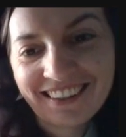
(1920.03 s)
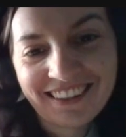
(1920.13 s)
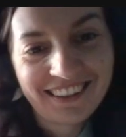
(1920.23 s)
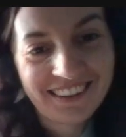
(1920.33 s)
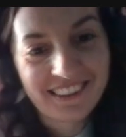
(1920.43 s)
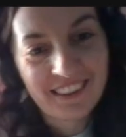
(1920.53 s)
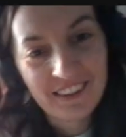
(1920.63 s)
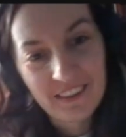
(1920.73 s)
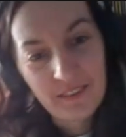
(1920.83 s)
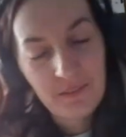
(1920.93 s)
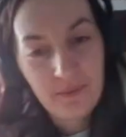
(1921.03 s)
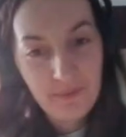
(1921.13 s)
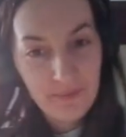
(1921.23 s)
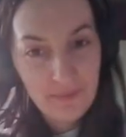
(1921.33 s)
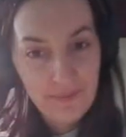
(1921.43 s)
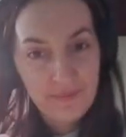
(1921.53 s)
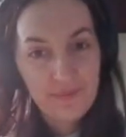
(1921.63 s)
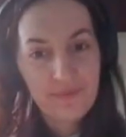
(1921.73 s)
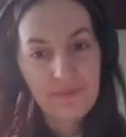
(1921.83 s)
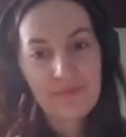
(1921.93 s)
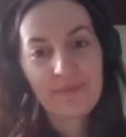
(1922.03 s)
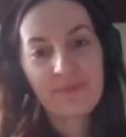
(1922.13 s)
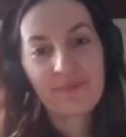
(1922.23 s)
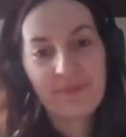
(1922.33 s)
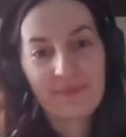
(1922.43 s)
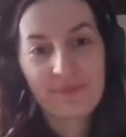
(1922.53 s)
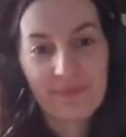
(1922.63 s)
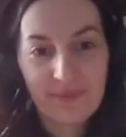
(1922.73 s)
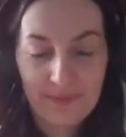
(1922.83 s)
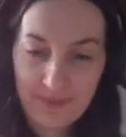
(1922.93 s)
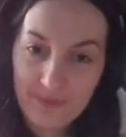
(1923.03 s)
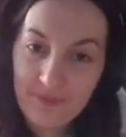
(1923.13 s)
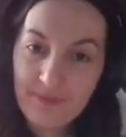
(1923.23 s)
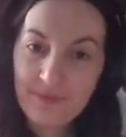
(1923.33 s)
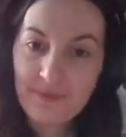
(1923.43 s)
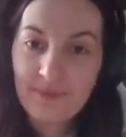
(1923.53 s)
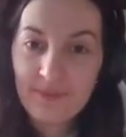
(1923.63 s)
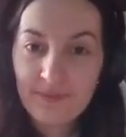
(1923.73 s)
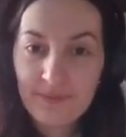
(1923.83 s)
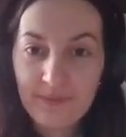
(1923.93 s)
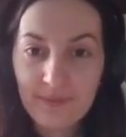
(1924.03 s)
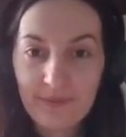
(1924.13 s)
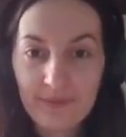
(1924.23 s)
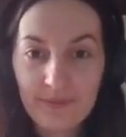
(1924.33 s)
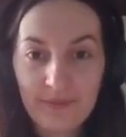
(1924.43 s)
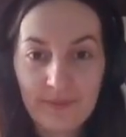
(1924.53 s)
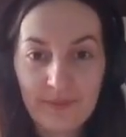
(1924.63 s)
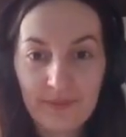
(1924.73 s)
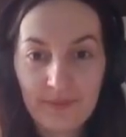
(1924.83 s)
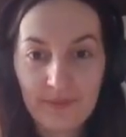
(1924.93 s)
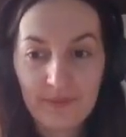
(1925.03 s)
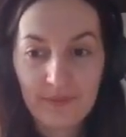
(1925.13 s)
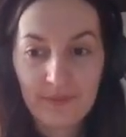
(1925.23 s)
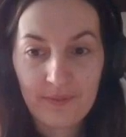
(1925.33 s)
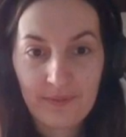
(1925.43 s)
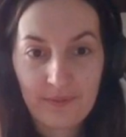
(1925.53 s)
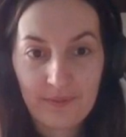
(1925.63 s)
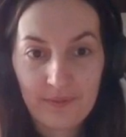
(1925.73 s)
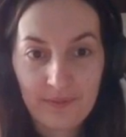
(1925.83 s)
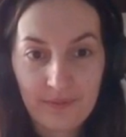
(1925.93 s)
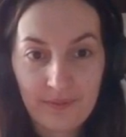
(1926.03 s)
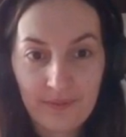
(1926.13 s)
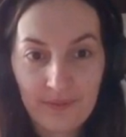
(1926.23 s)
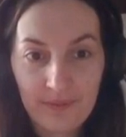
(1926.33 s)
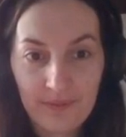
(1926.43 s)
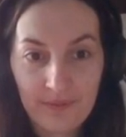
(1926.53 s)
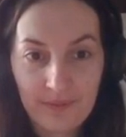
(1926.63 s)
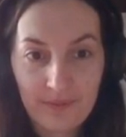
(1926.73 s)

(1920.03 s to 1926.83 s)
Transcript: The person shown says nothing.